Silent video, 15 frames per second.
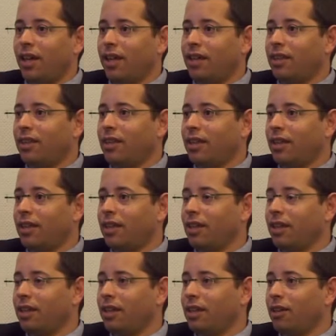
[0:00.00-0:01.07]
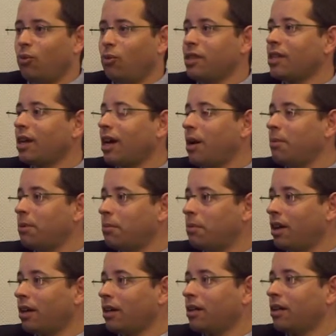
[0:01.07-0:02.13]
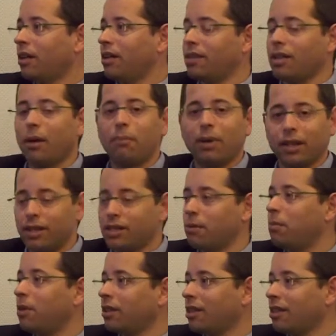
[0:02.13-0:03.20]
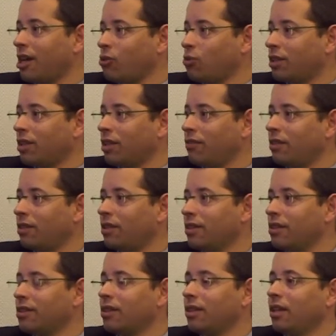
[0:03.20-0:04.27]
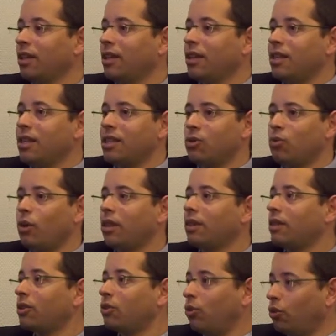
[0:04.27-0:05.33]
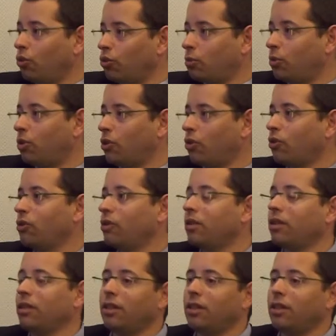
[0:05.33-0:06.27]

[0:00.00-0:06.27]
And when they are coming back and they are participating in our activities, they want to learn more